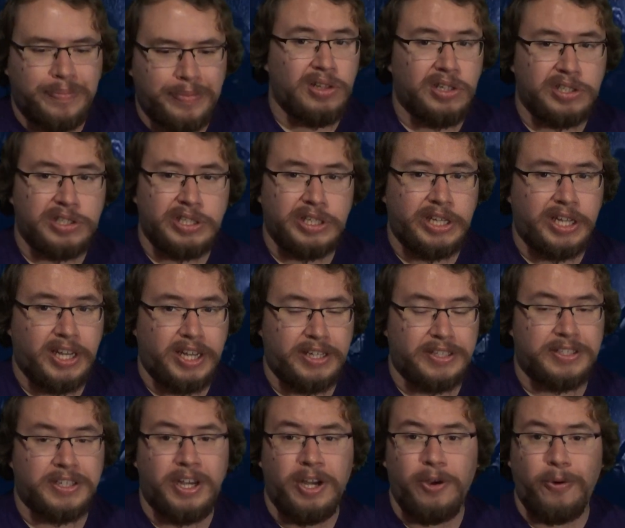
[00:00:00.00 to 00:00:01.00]
Listen,
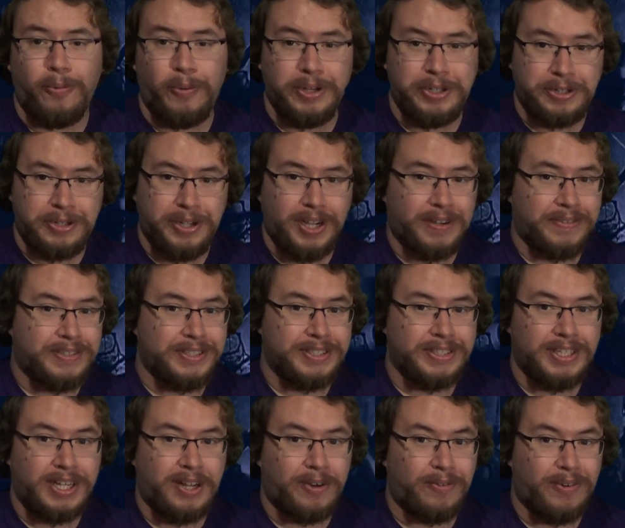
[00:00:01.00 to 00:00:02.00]
guys, witchcraft is
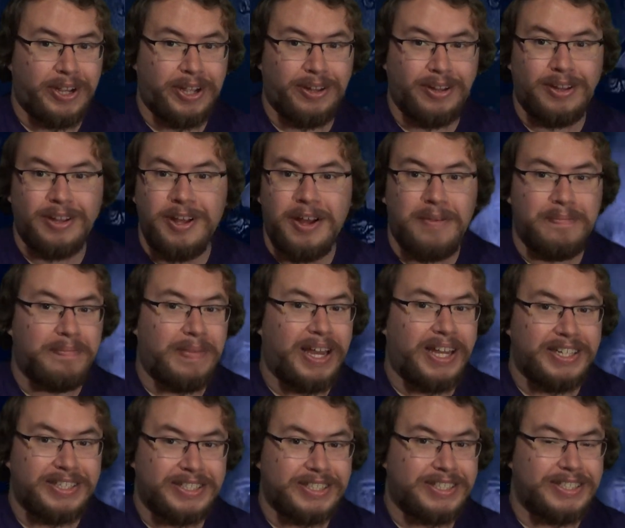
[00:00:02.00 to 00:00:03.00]
not real,
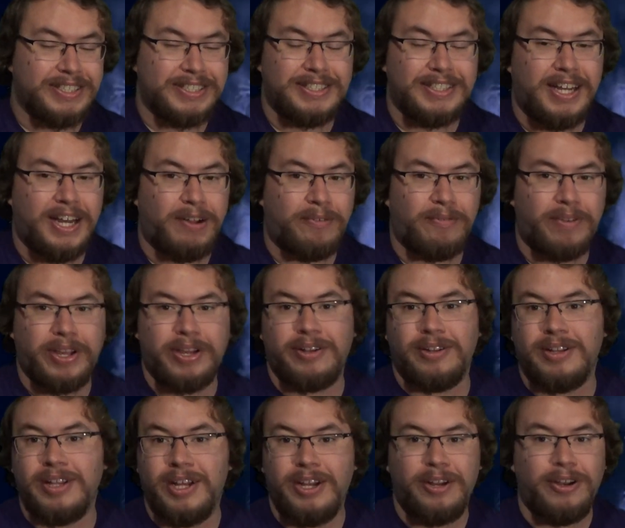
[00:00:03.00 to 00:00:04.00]
magic is not
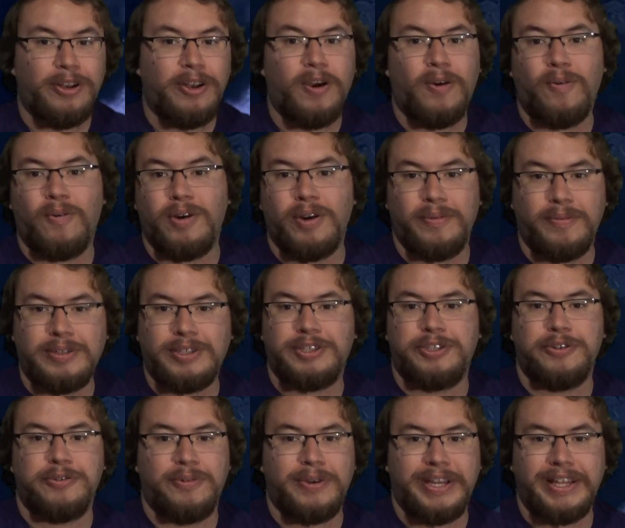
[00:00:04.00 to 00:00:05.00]
real, no one was
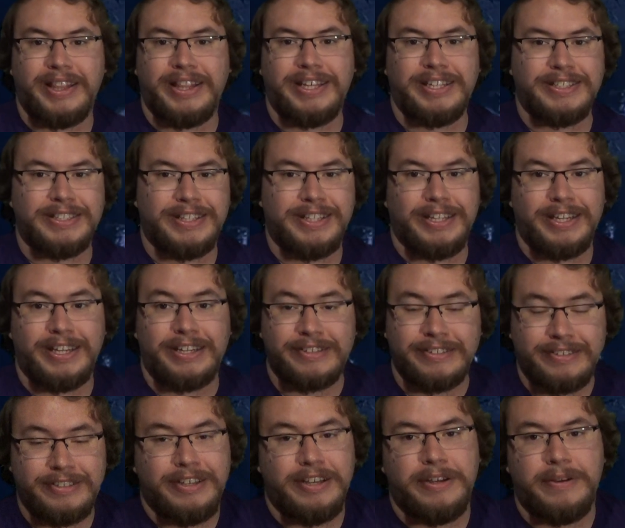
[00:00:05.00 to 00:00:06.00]
doing these
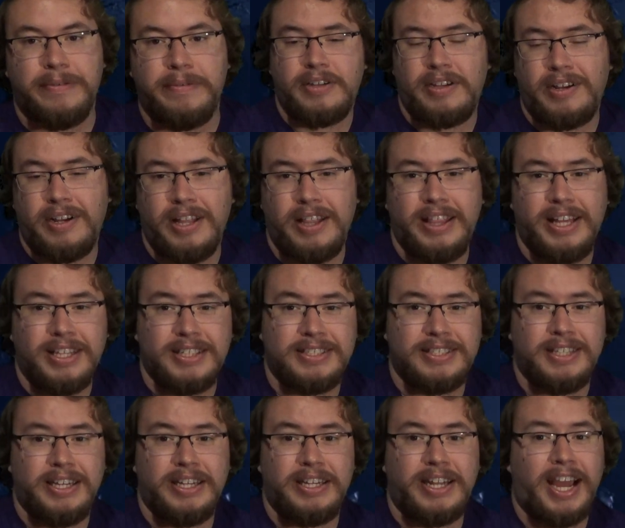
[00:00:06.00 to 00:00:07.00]
things. That
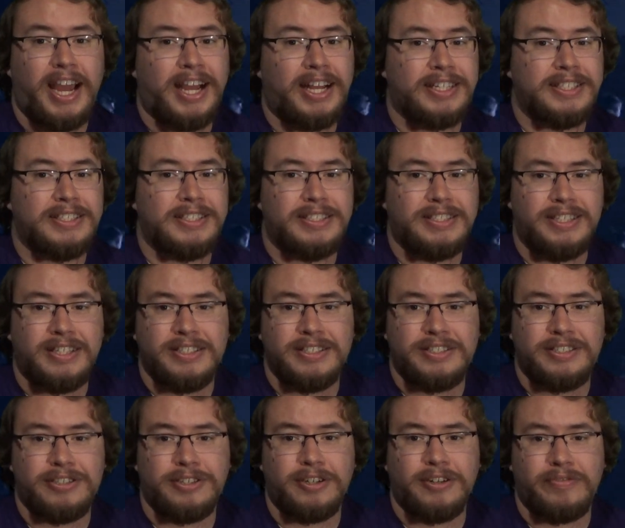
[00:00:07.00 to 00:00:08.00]
said, Haxan
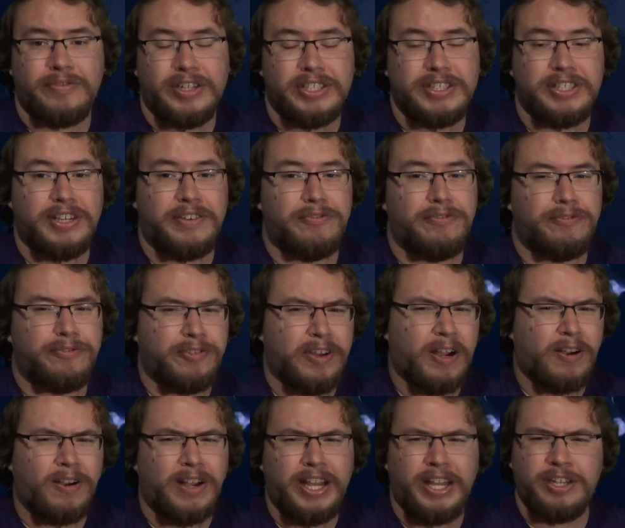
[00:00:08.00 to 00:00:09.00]
does serve as a
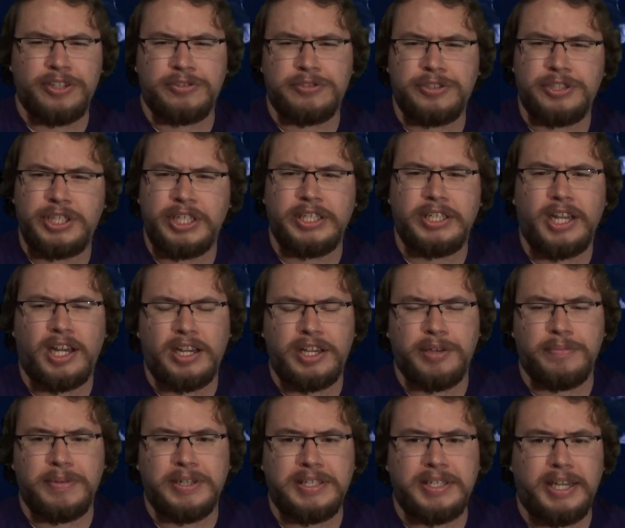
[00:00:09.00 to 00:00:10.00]
very interesting
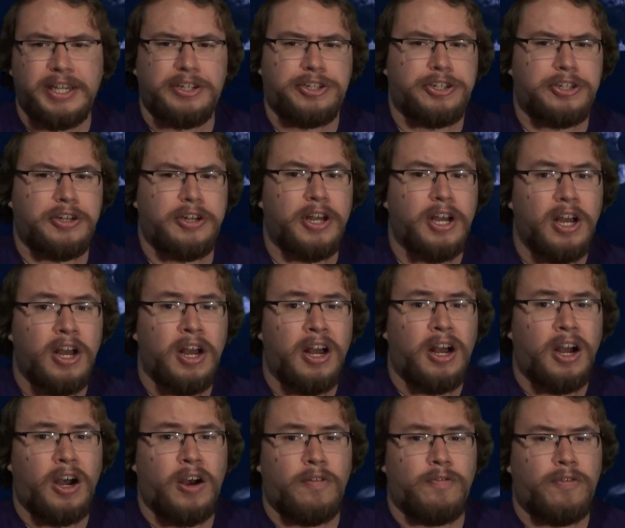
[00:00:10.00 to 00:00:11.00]
documentation
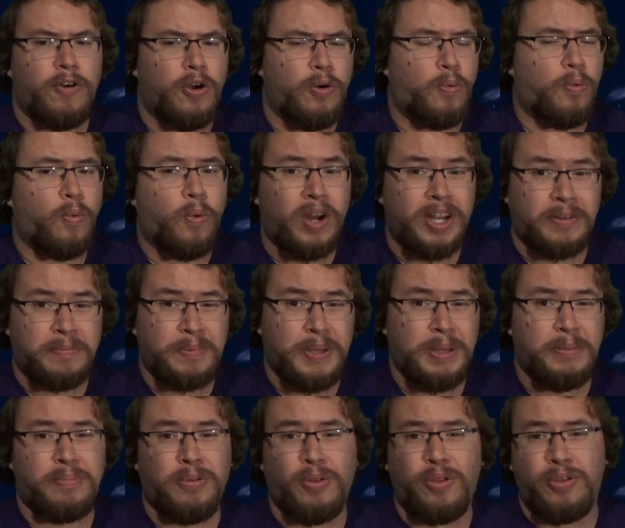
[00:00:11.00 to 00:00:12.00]
of what
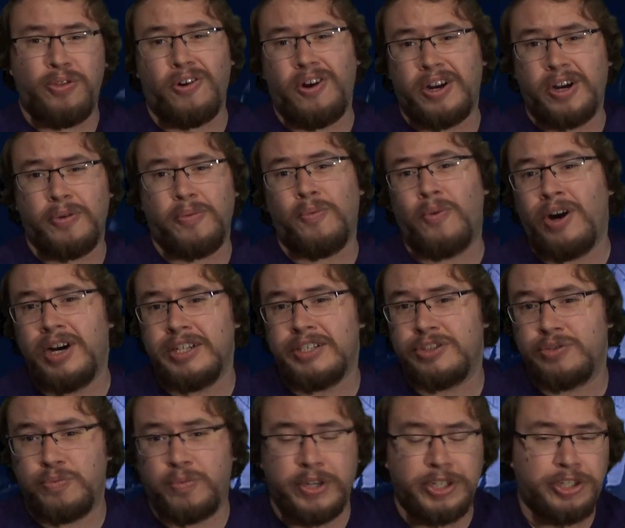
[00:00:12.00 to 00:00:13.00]
people thought it
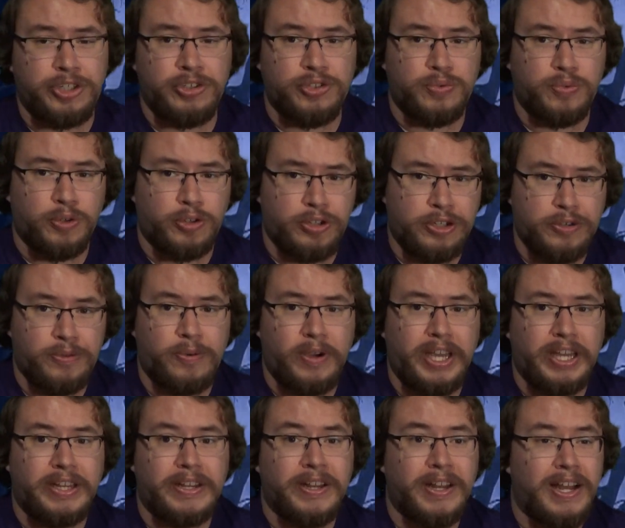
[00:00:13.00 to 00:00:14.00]
was witches were
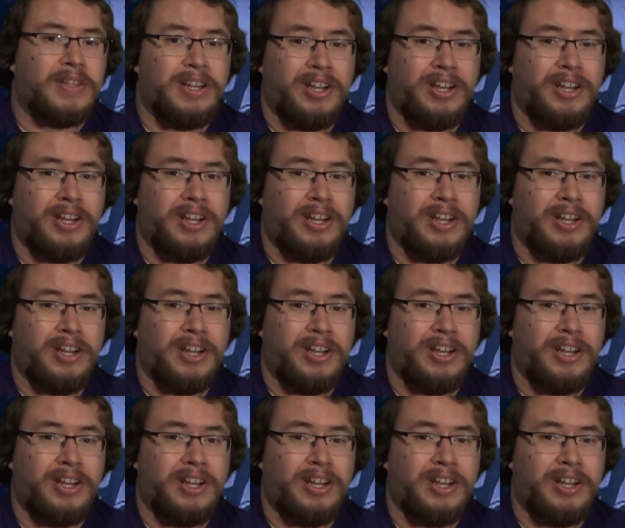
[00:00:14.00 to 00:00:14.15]
doing.